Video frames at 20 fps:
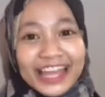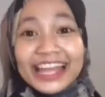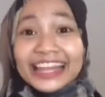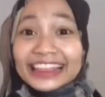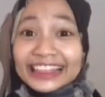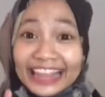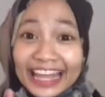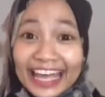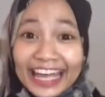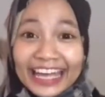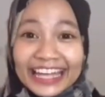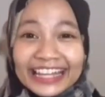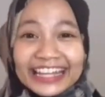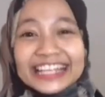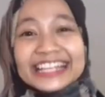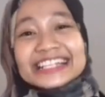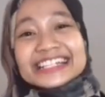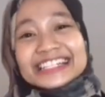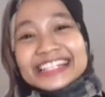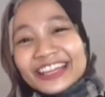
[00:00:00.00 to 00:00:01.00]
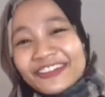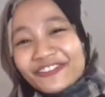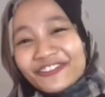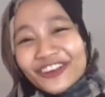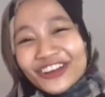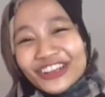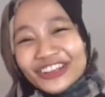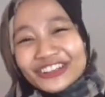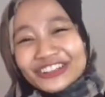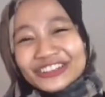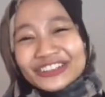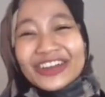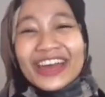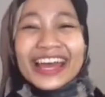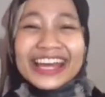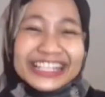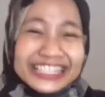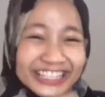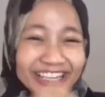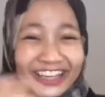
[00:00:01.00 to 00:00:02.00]
Then, it's time for you to
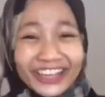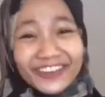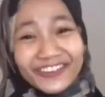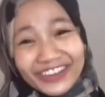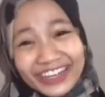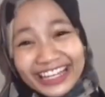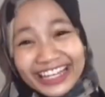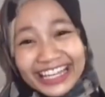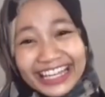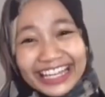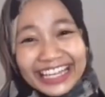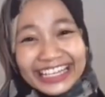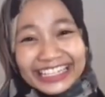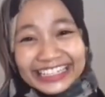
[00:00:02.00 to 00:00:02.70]
enjoy your reading.